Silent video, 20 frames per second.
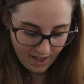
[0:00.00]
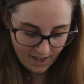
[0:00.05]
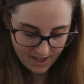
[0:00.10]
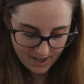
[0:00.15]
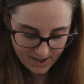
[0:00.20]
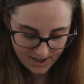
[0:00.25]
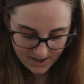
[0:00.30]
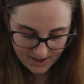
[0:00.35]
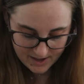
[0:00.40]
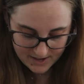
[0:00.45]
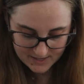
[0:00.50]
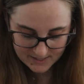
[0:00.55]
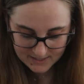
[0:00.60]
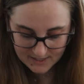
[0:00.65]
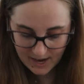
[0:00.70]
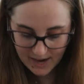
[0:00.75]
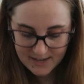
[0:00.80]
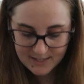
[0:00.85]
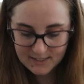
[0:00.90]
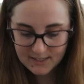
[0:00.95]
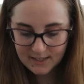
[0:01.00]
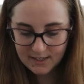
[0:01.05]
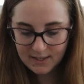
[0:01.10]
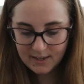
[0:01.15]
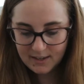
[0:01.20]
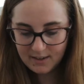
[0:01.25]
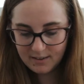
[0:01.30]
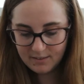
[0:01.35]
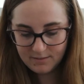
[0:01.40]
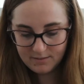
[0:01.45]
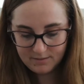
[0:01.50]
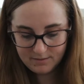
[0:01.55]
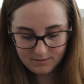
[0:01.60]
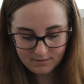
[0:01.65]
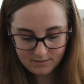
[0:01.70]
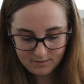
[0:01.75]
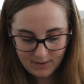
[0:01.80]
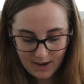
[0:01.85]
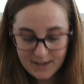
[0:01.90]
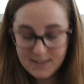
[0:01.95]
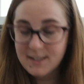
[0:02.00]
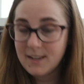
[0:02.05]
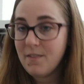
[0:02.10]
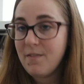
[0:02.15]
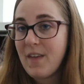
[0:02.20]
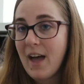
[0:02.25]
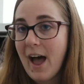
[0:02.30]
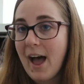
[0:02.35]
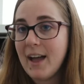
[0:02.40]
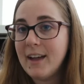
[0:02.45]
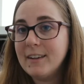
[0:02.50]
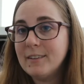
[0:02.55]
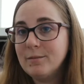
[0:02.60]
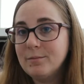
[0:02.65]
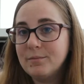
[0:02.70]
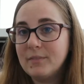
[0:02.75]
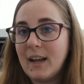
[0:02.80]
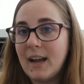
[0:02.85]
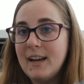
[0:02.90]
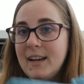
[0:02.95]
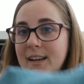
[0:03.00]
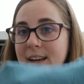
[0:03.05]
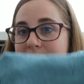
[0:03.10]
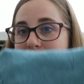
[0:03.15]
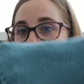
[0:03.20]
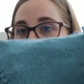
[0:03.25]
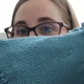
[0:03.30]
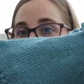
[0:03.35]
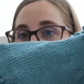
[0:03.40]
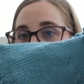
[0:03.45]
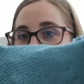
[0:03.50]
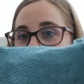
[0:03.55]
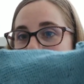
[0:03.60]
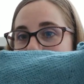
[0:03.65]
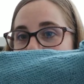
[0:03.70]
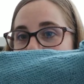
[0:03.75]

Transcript: And I did, I did that. I knit one of the